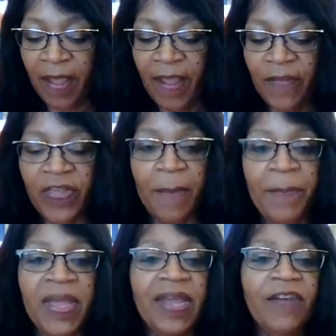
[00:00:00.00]
if there
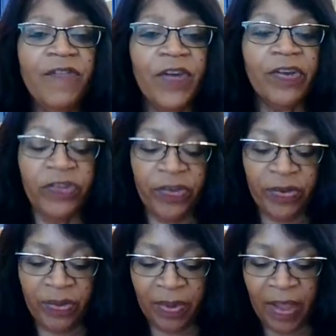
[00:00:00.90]
be any
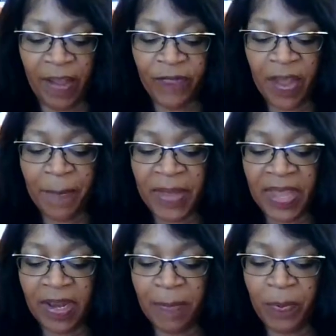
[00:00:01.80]
virtue, if there be
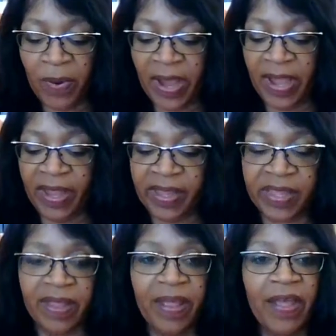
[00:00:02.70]
any
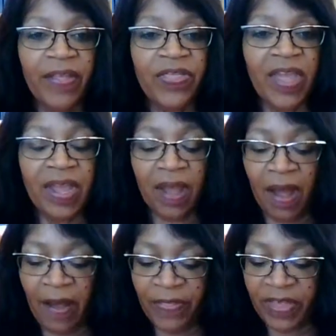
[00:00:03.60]
praise, think
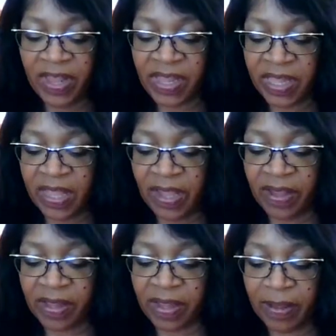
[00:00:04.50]
on these
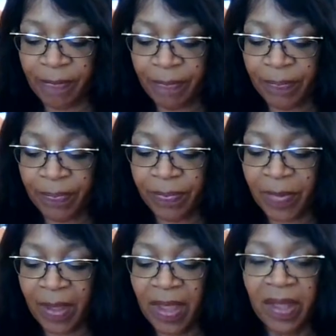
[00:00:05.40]
things.
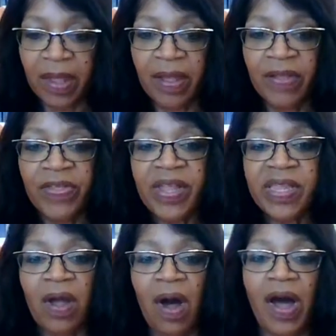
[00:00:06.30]
This
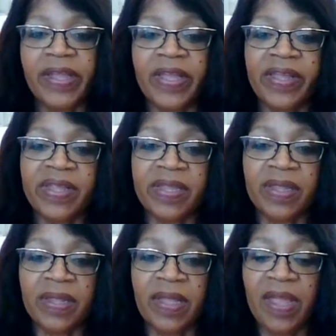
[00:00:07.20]

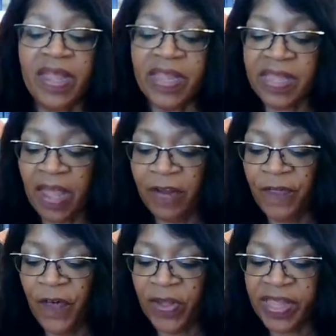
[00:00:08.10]
August, instead
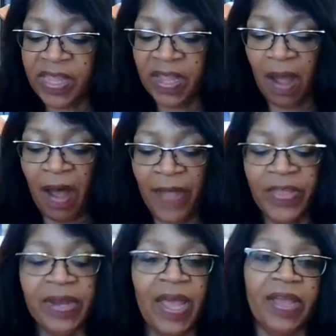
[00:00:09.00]
of focusing on
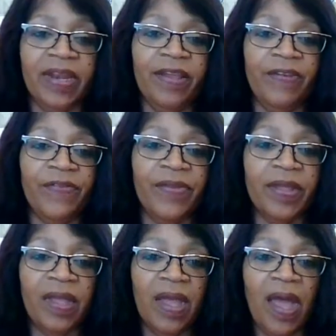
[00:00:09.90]
the negative,
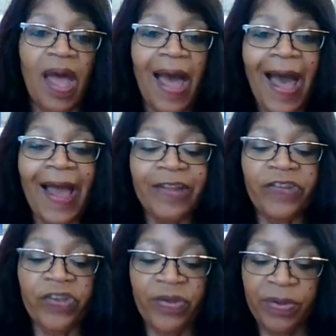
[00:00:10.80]
I
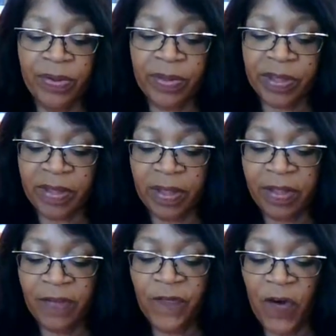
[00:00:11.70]
choose
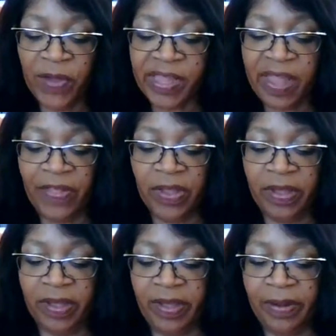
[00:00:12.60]
to focus on the
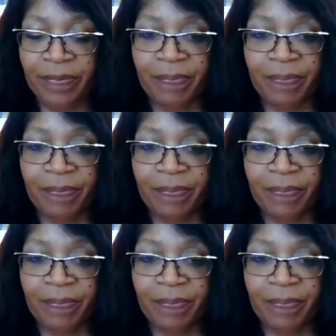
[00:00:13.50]
good.